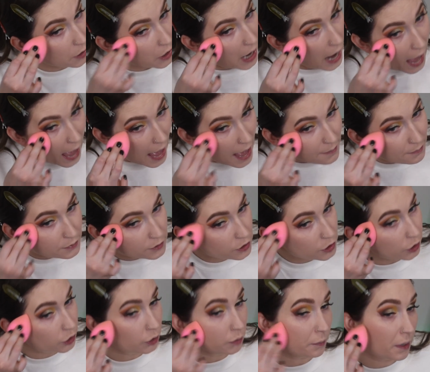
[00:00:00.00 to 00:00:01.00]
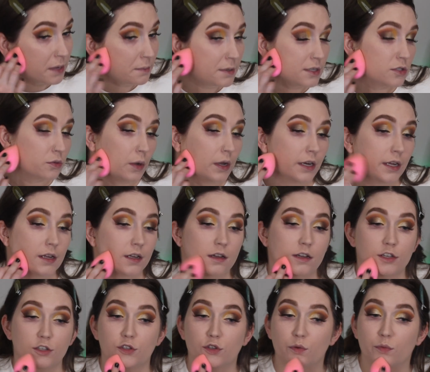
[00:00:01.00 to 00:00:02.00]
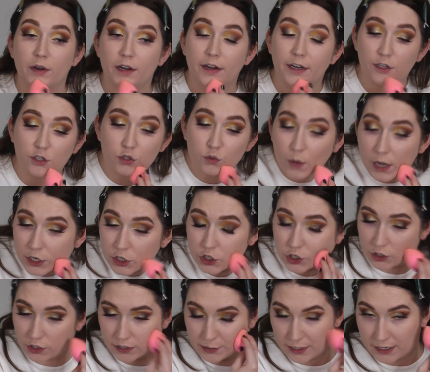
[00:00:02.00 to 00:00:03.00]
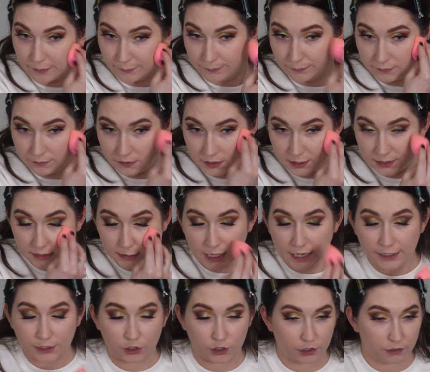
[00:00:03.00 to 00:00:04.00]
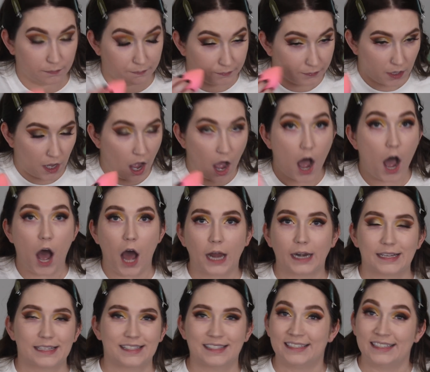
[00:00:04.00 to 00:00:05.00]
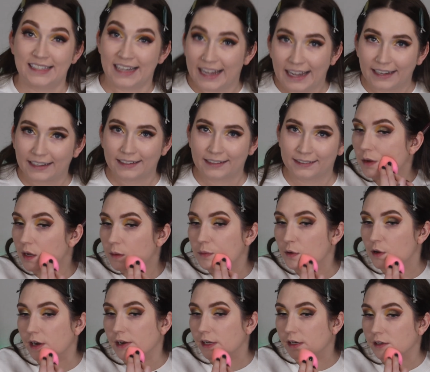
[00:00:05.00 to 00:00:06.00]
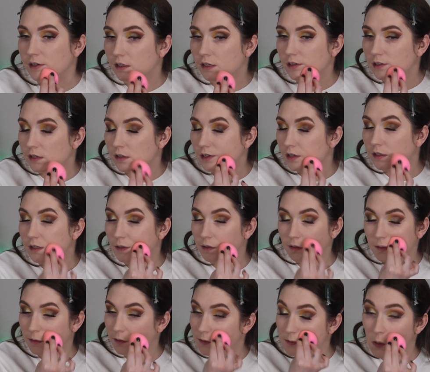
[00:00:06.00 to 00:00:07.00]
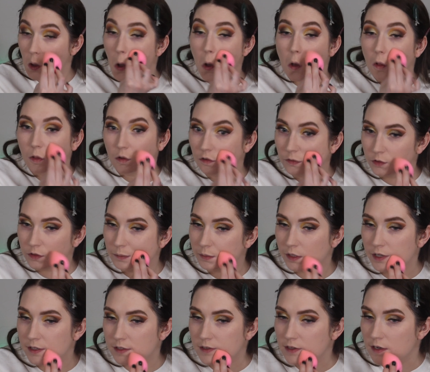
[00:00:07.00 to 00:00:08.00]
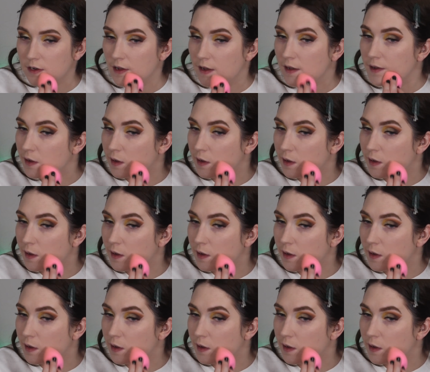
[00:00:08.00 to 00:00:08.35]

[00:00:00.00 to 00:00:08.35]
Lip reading: perhaps you might be sweating because you're wearing a sweatshirt and these lights are hot as dick. My brain is all over the place today.